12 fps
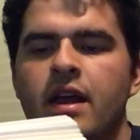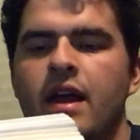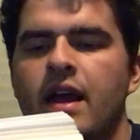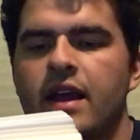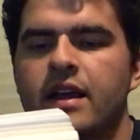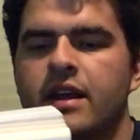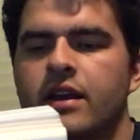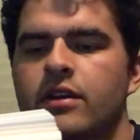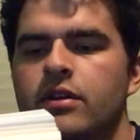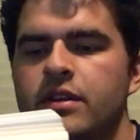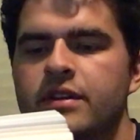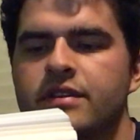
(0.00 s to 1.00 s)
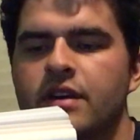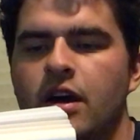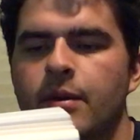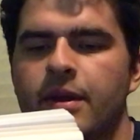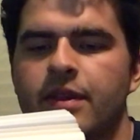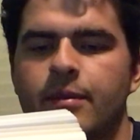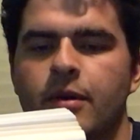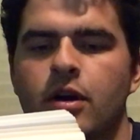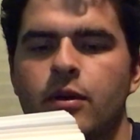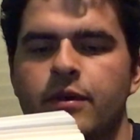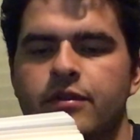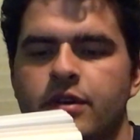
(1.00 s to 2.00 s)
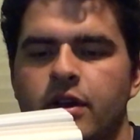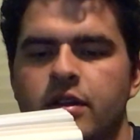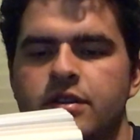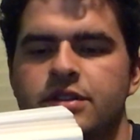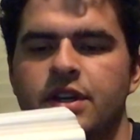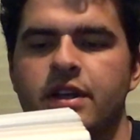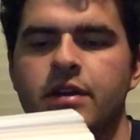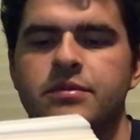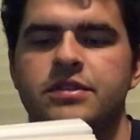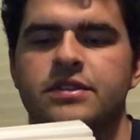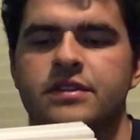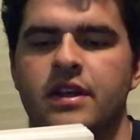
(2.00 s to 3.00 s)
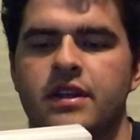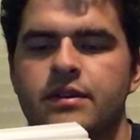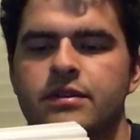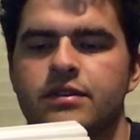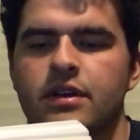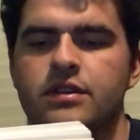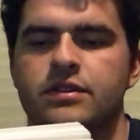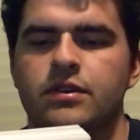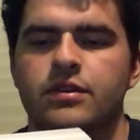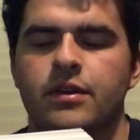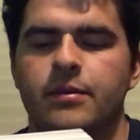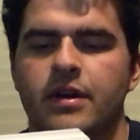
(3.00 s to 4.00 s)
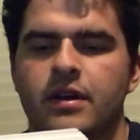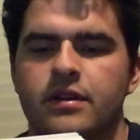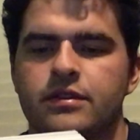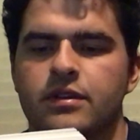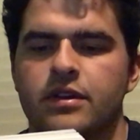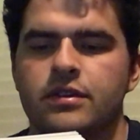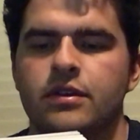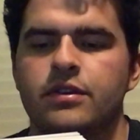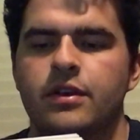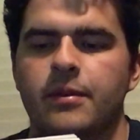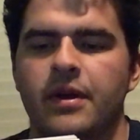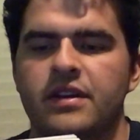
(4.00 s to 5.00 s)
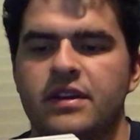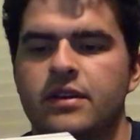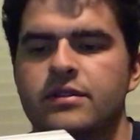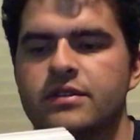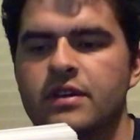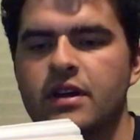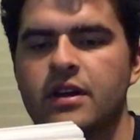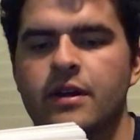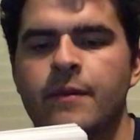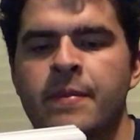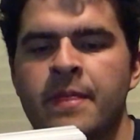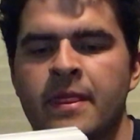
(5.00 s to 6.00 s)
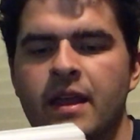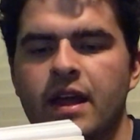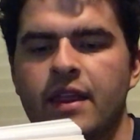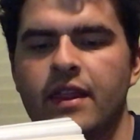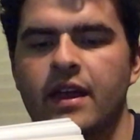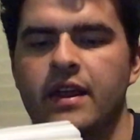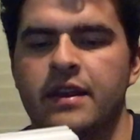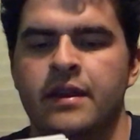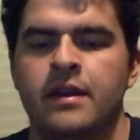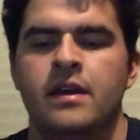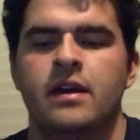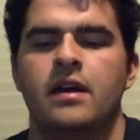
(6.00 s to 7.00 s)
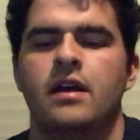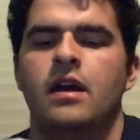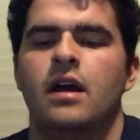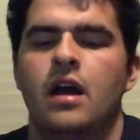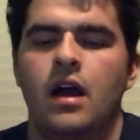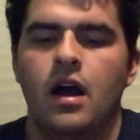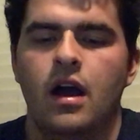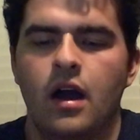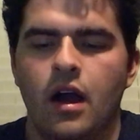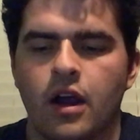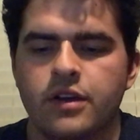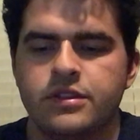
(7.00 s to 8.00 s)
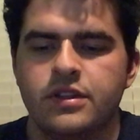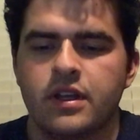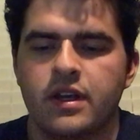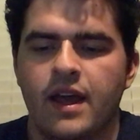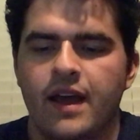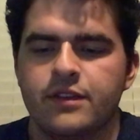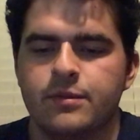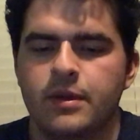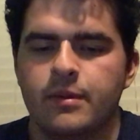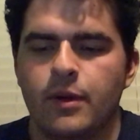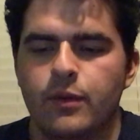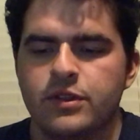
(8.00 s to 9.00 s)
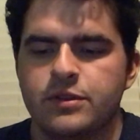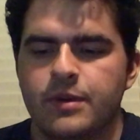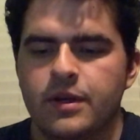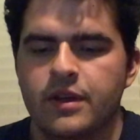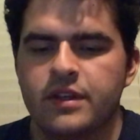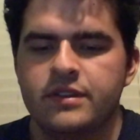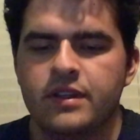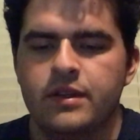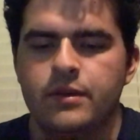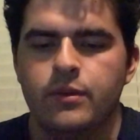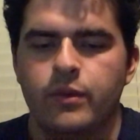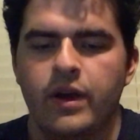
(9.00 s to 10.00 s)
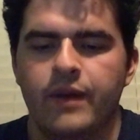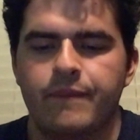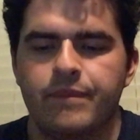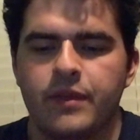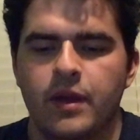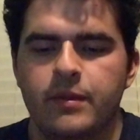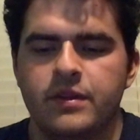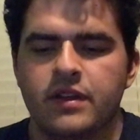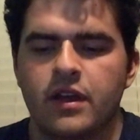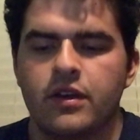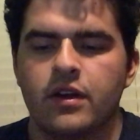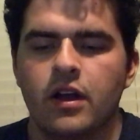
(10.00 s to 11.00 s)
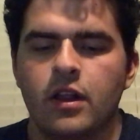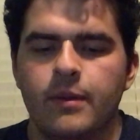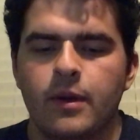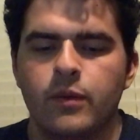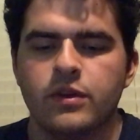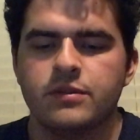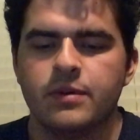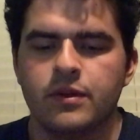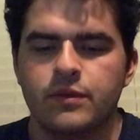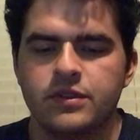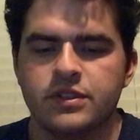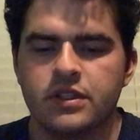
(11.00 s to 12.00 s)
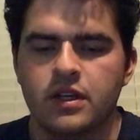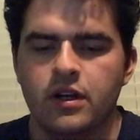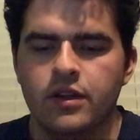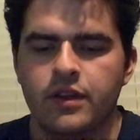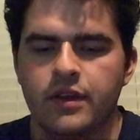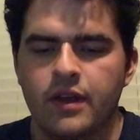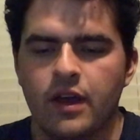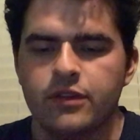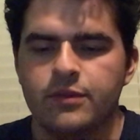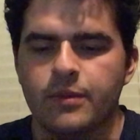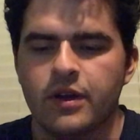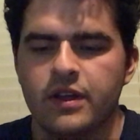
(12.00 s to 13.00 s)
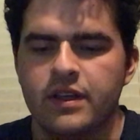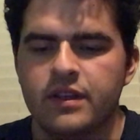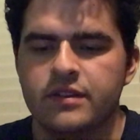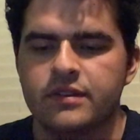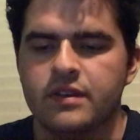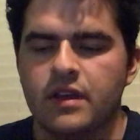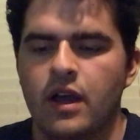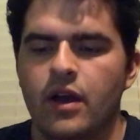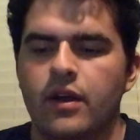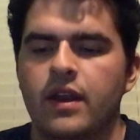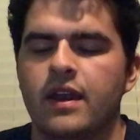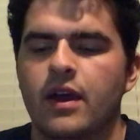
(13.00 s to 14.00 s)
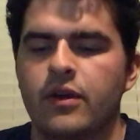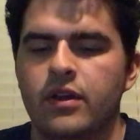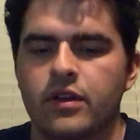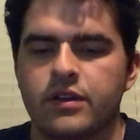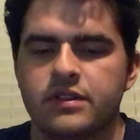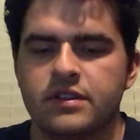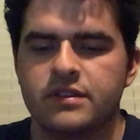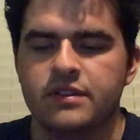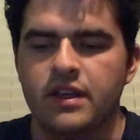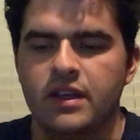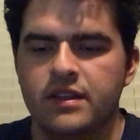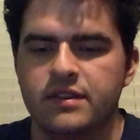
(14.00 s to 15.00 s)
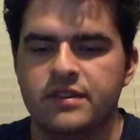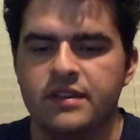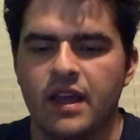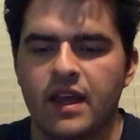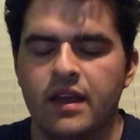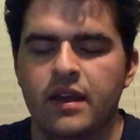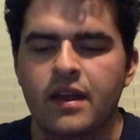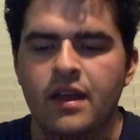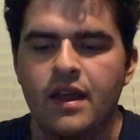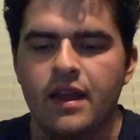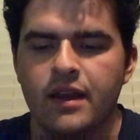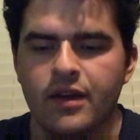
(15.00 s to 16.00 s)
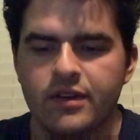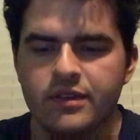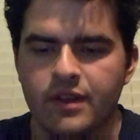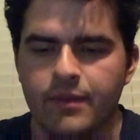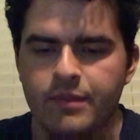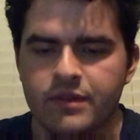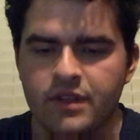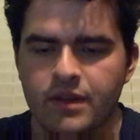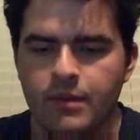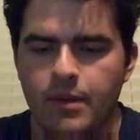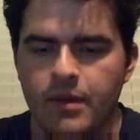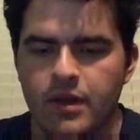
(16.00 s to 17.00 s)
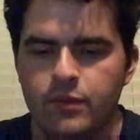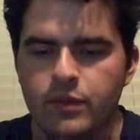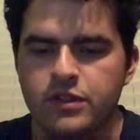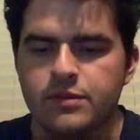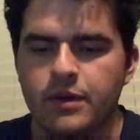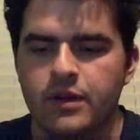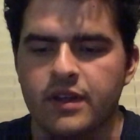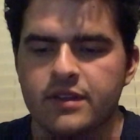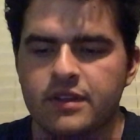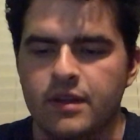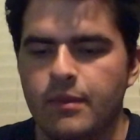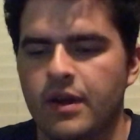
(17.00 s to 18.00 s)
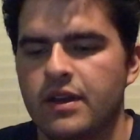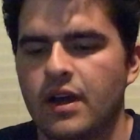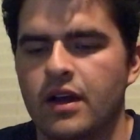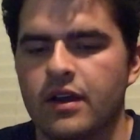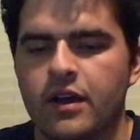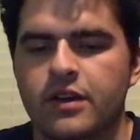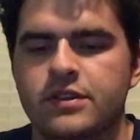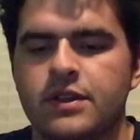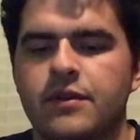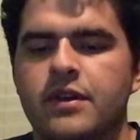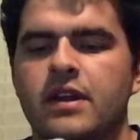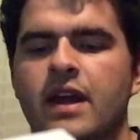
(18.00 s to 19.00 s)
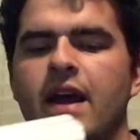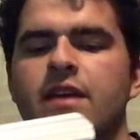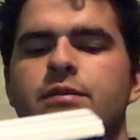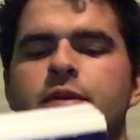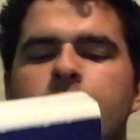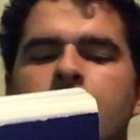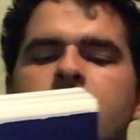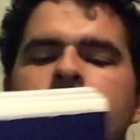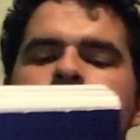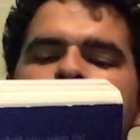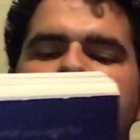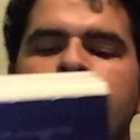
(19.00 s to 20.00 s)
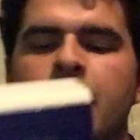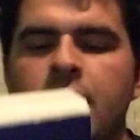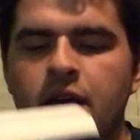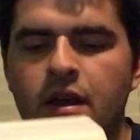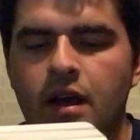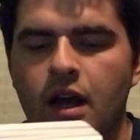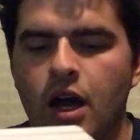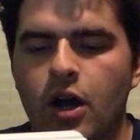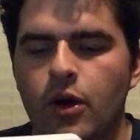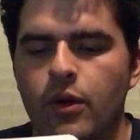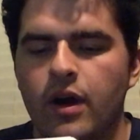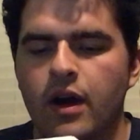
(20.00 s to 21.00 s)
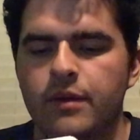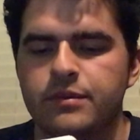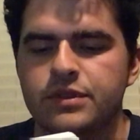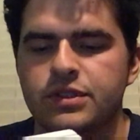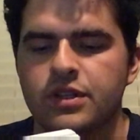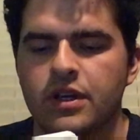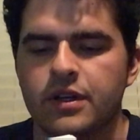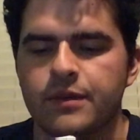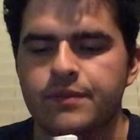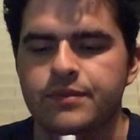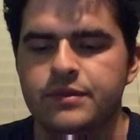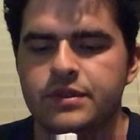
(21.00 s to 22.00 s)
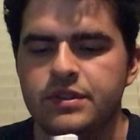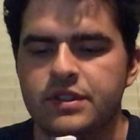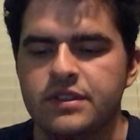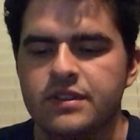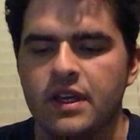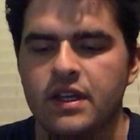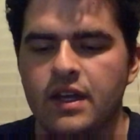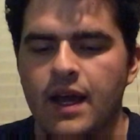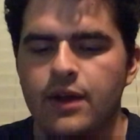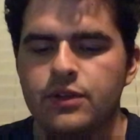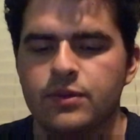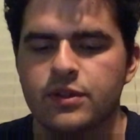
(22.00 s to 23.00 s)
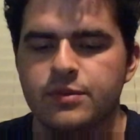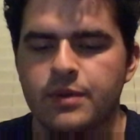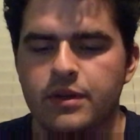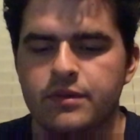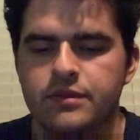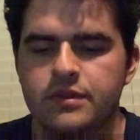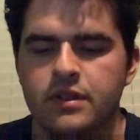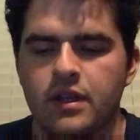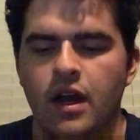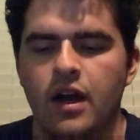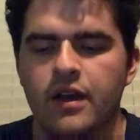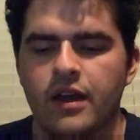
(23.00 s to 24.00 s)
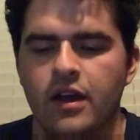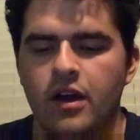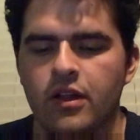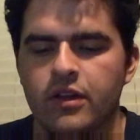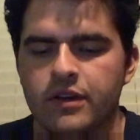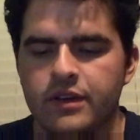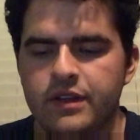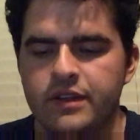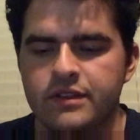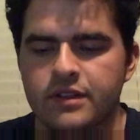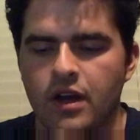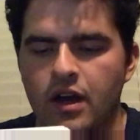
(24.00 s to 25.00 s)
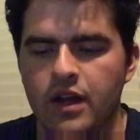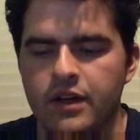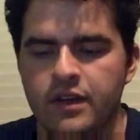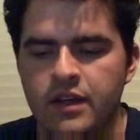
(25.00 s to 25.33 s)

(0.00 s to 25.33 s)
And Carol Lee saw him at the mall with Darla Jacob, she said. So I told him adios, sucker, and then... Aren't you going to ask me about Wishbone, I said. What? I've been telling her all about Wishbone when she called. How smart he is, how he learned to sit and stay, and how he slept beside my bed. Wishbone, I said. My dog. Aren't you even going to ask me about him? Oh, sure, she said. How's Wishbone? Gone, I hollered. He's gone.